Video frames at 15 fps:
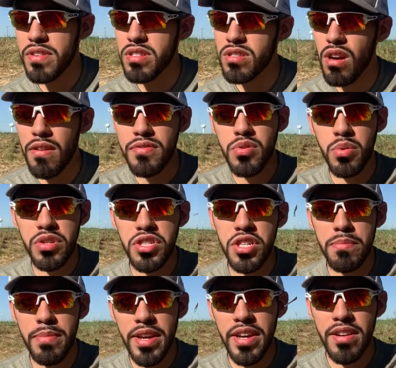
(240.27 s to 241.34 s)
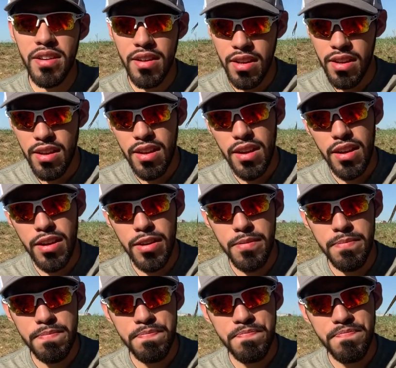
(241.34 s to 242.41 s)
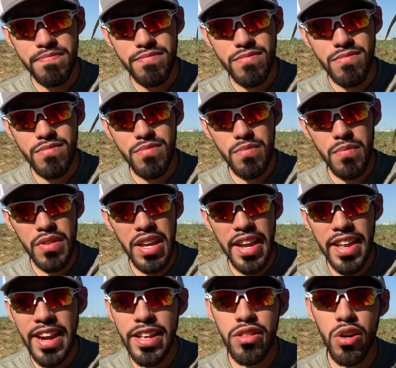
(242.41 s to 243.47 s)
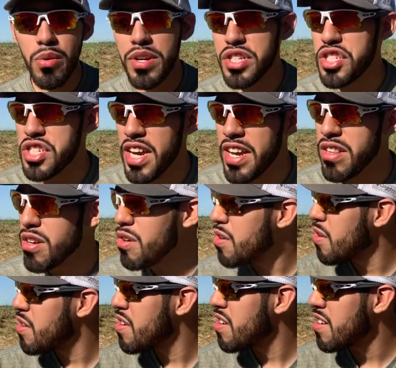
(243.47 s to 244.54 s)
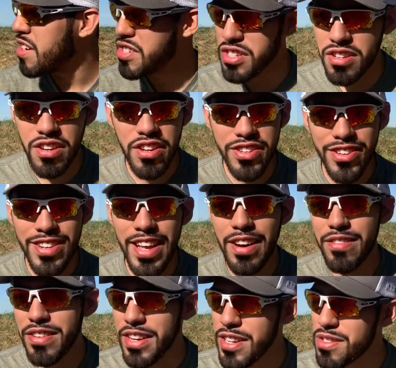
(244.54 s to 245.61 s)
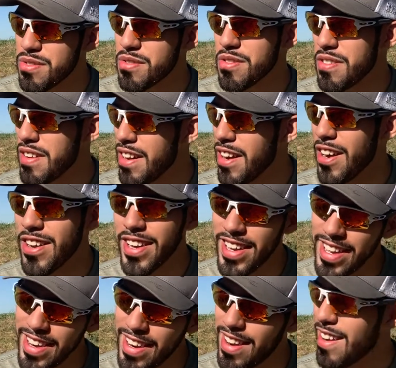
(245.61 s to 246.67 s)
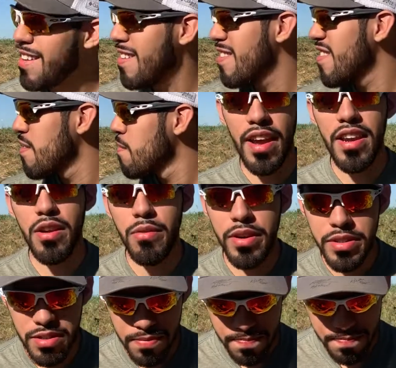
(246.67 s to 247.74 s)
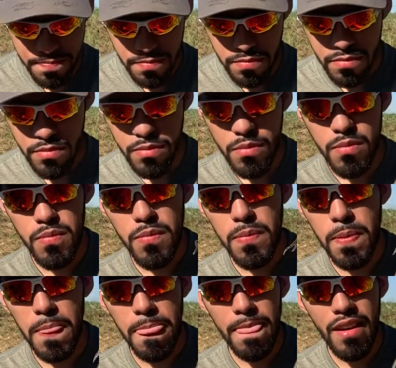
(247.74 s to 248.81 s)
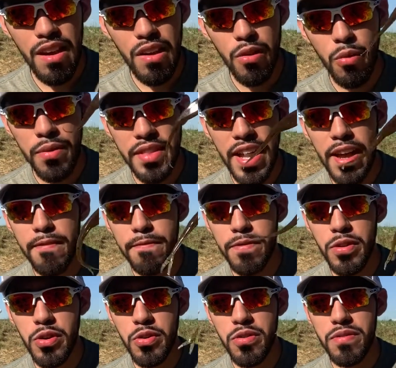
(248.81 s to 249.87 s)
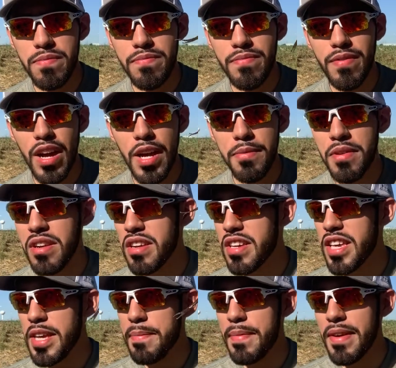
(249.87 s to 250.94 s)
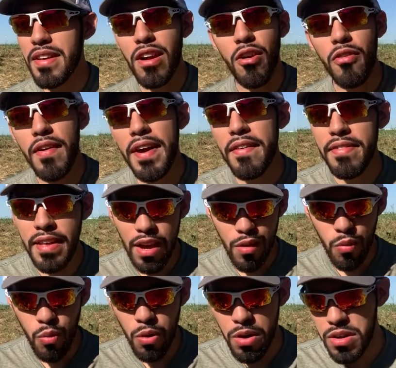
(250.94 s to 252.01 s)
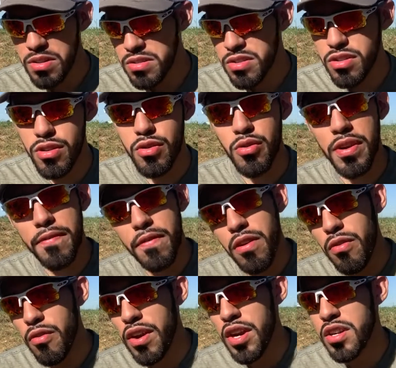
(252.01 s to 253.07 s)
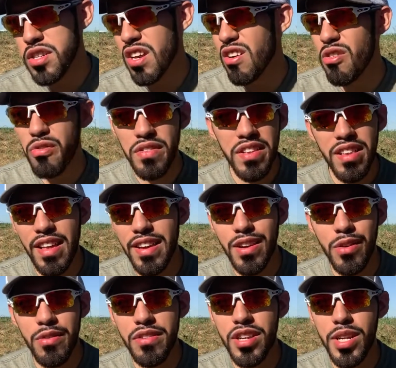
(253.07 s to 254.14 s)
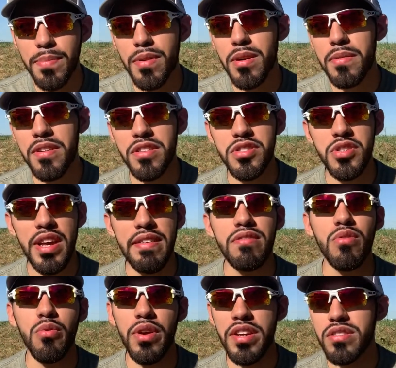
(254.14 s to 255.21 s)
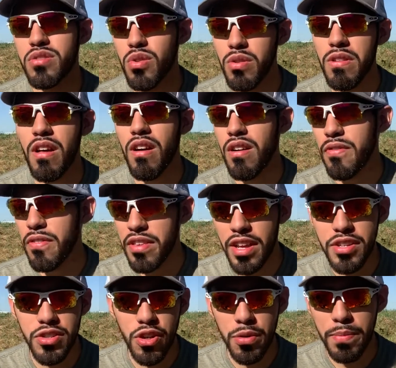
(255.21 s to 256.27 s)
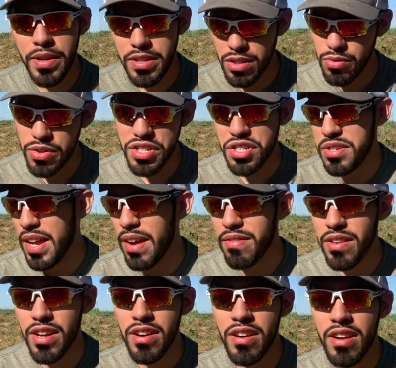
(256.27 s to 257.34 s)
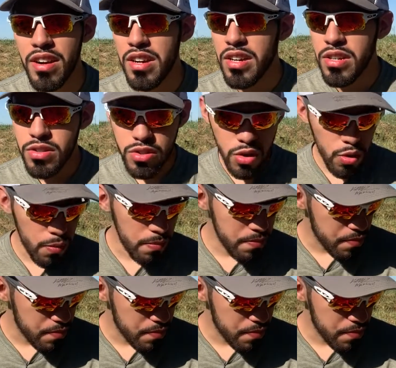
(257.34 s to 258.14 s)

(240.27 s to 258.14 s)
soft twitching bait, and I throw it shallow. Here's another loud diesel again. Anyways, with that fluke, I'm going to keep it around that 1 to 3 foot range. I don't really like going deeper because you have to wait so long for that jerkbait to reach down there. So